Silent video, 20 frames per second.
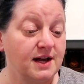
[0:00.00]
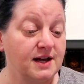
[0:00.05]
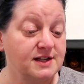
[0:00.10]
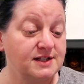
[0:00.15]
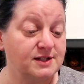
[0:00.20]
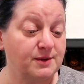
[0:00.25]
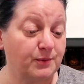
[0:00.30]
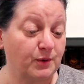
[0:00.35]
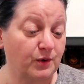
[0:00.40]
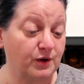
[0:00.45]

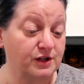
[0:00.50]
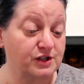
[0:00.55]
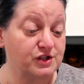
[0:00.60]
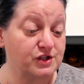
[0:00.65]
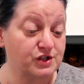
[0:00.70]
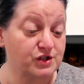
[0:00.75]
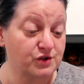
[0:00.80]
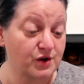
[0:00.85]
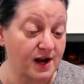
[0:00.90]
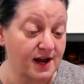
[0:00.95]
supports
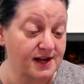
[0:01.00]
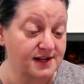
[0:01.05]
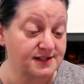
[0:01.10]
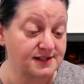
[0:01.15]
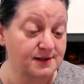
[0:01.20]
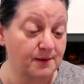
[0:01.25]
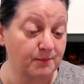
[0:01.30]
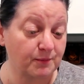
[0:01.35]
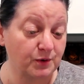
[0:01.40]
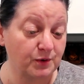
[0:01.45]

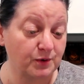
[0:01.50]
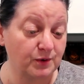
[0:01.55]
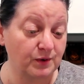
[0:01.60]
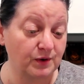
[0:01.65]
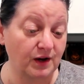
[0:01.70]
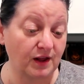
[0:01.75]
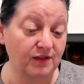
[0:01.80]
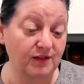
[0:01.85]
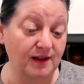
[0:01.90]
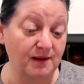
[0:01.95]
stress,
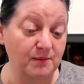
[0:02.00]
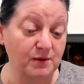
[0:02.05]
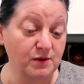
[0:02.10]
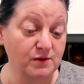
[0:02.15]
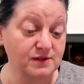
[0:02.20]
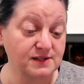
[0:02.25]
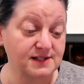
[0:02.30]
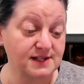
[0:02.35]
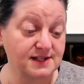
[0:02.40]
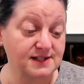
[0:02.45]
mood, the
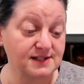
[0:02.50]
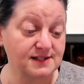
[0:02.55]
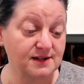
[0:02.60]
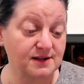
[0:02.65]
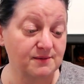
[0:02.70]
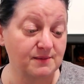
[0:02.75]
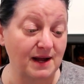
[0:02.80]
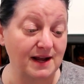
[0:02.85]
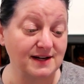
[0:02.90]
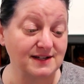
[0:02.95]
immune
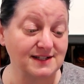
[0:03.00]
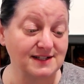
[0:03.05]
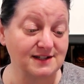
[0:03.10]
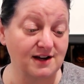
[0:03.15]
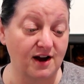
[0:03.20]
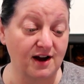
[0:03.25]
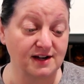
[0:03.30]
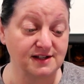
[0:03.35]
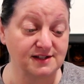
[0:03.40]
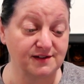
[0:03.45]
system, and
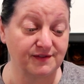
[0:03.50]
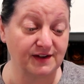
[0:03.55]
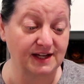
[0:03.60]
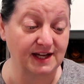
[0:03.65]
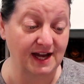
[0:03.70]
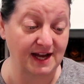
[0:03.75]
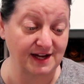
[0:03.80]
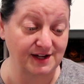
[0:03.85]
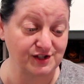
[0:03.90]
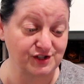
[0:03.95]

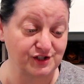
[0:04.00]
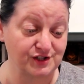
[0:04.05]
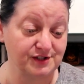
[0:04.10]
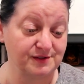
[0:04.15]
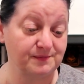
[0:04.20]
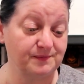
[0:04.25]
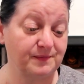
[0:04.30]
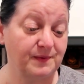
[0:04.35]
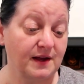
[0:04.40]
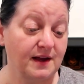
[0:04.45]

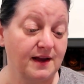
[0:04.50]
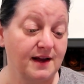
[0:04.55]
detoxification.